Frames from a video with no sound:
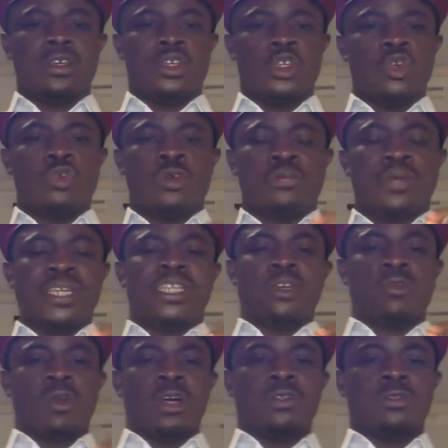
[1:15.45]
You will be the
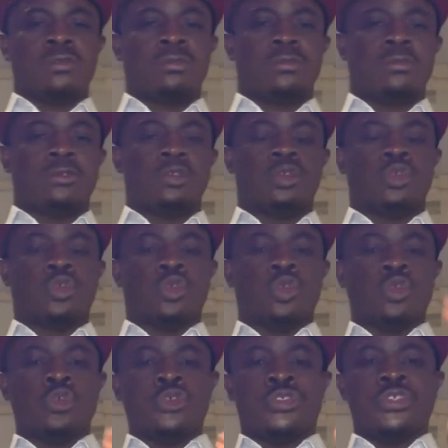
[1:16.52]
one to
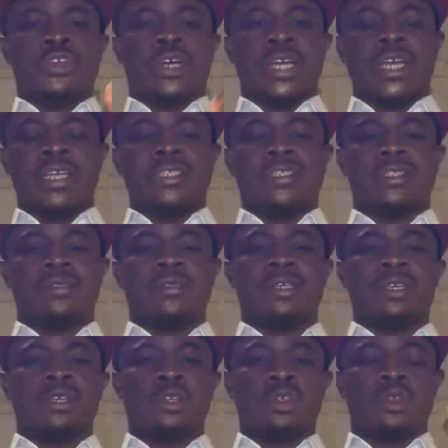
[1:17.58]
use your hands
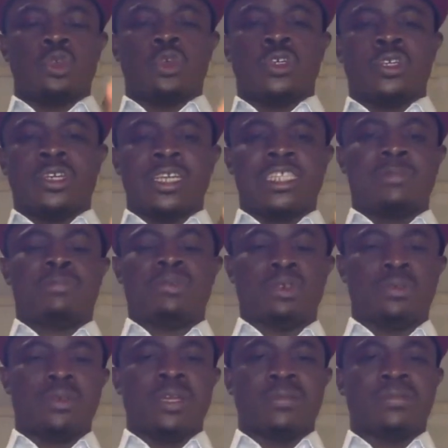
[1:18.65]
to create
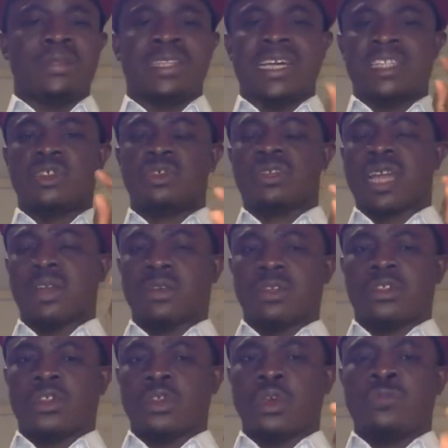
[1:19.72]
problem that you cannot
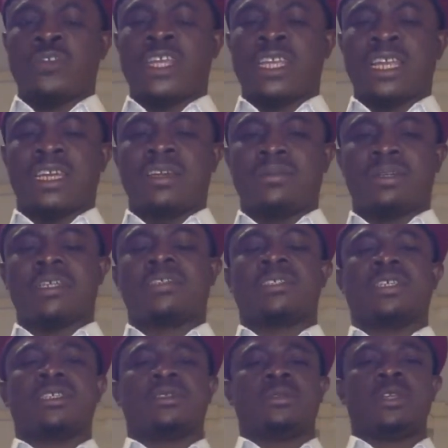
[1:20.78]
solve in Anambra
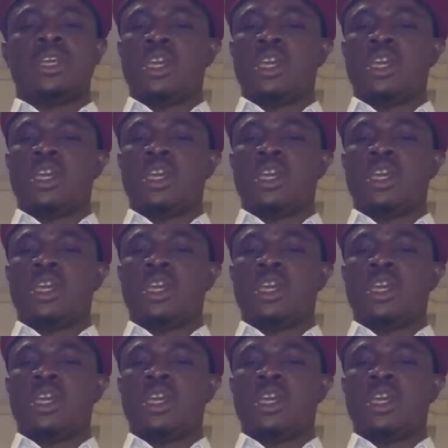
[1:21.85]
State.